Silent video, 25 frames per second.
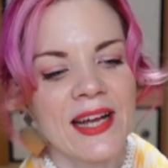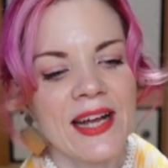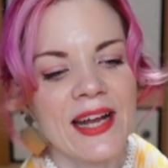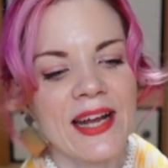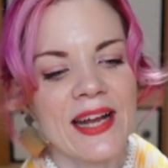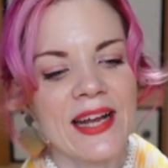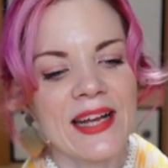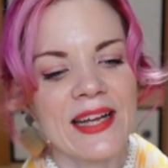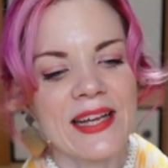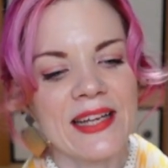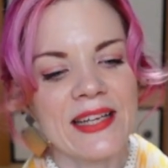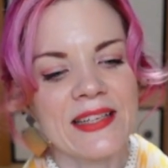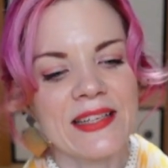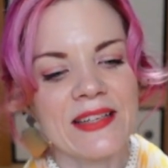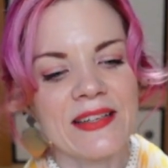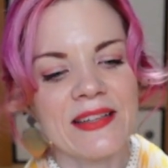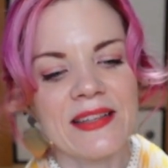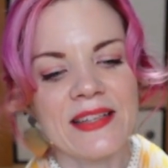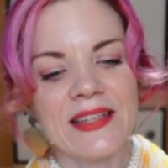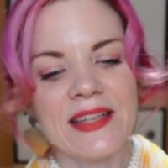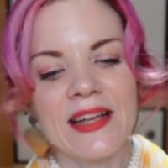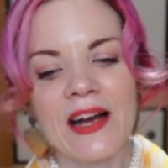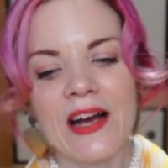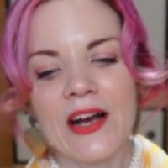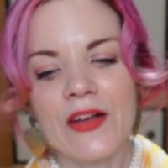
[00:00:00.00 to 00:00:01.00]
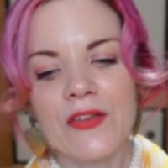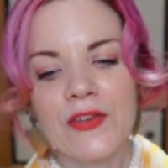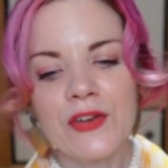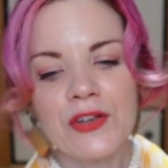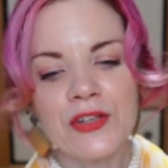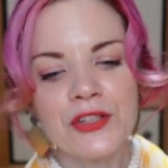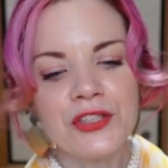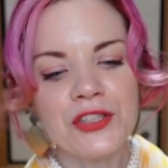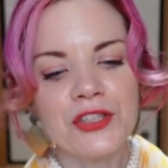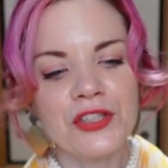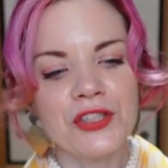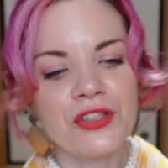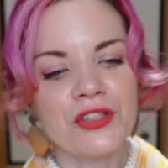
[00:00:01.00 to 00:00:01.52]
and the other
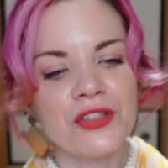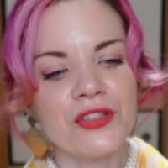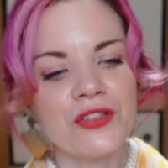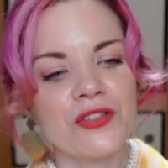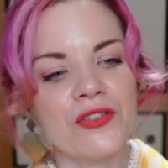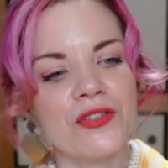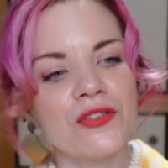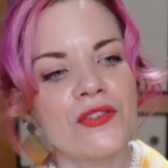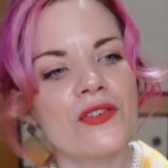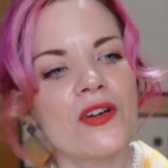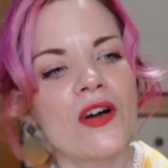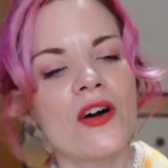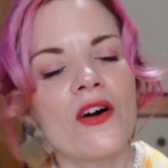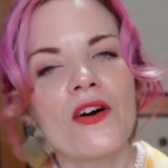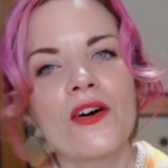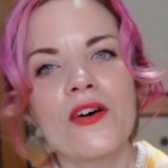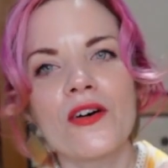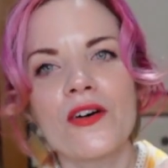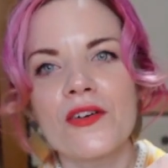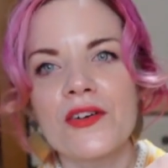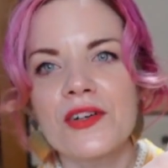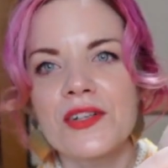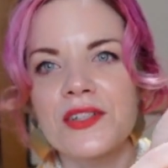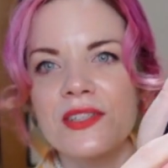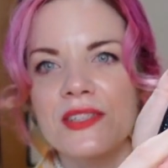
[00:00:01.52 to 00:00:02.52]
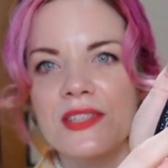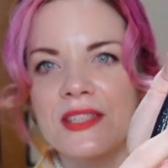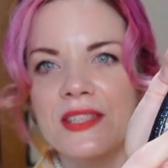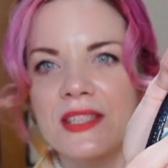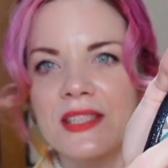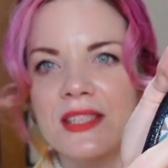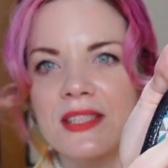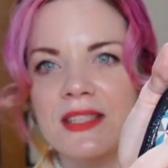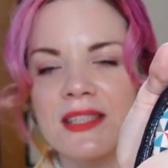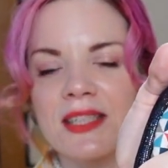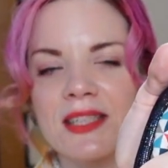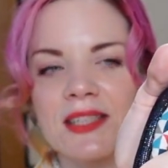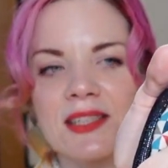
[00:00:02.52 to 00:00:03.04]
two are
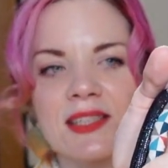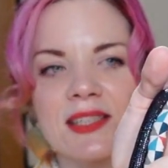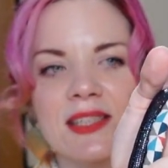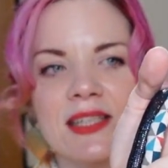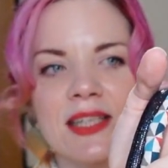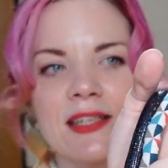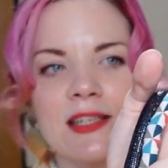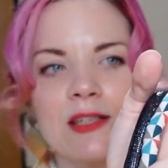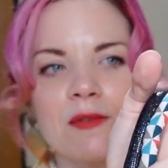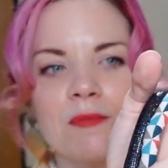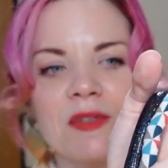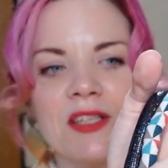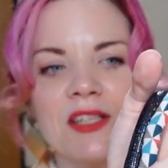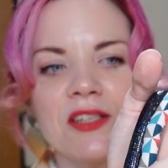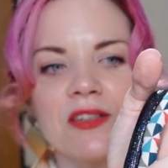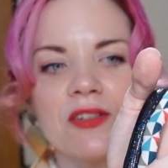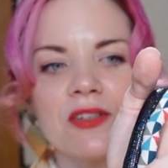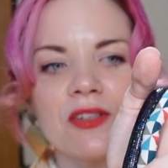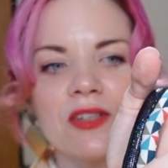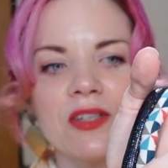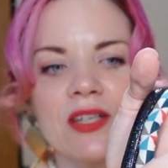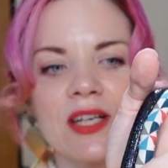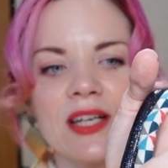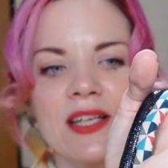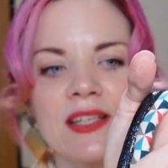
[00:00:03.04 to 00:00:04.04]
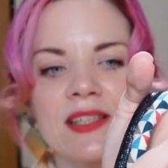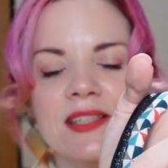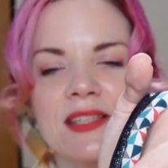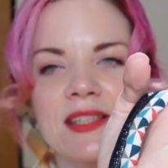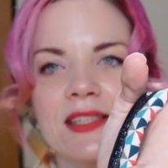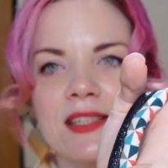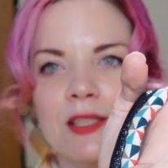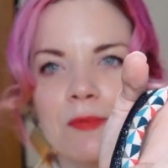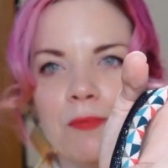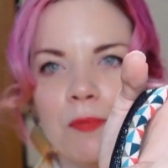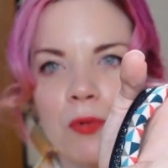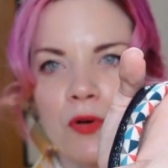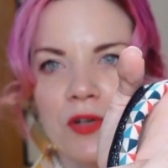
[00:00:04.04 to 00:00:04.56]
6 centimeter and
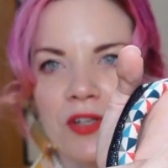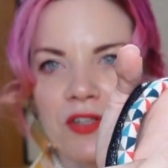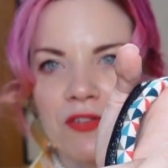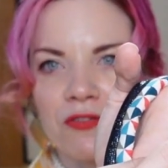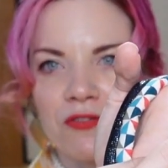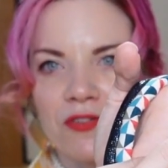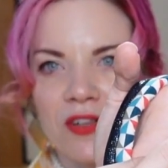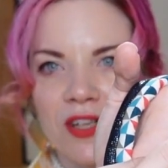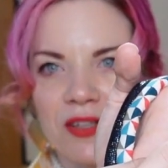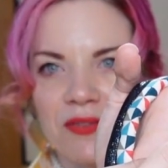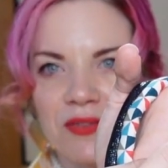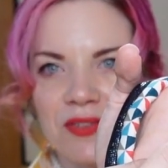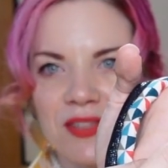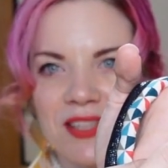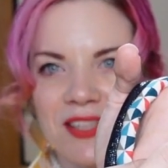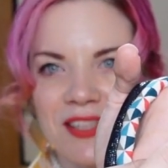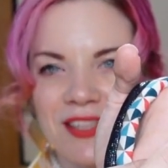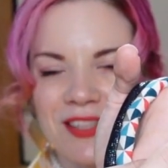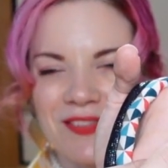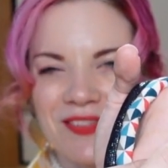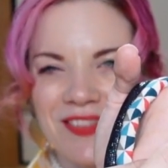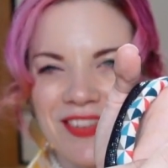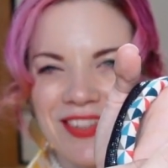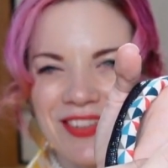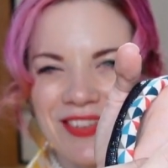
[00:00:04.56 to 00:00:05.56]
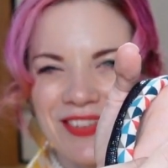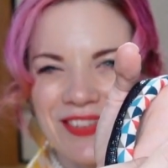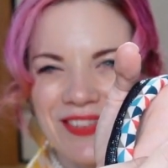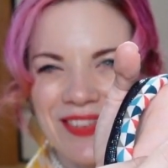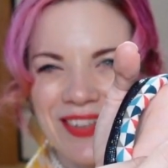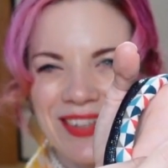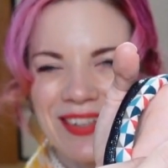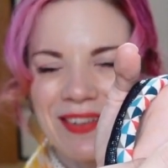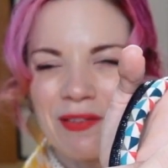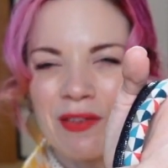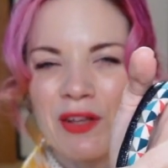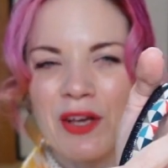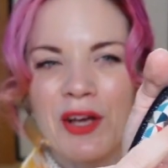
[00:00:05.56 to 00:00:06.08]
6.5 centimeter
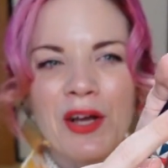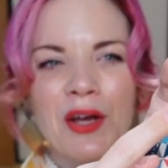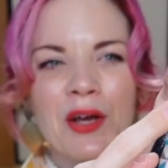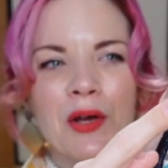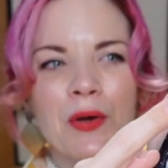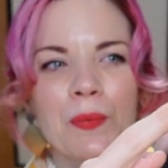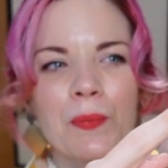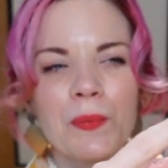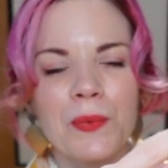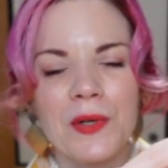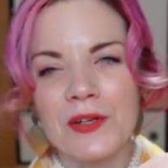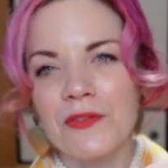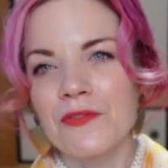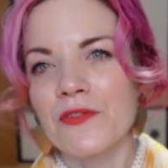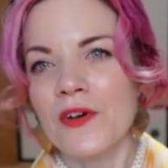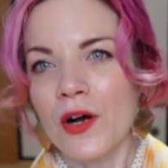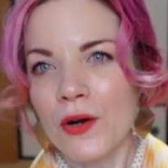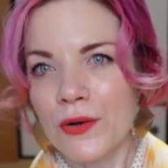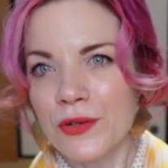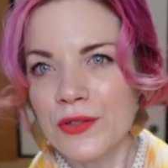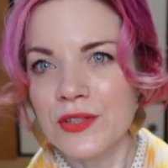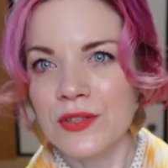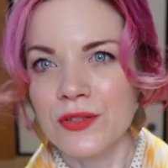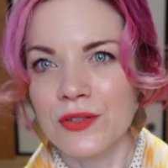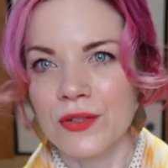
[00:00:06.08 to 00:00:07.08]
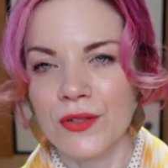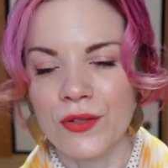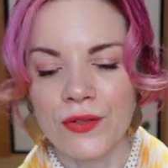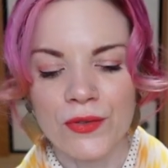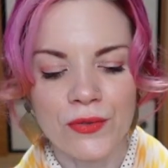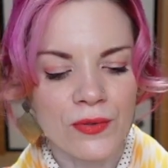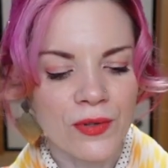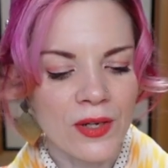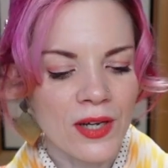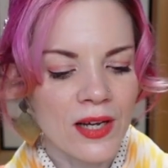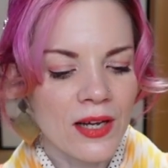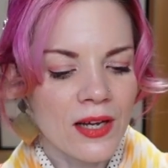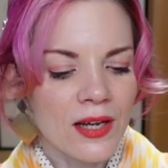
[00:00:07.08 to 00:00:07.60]
width with also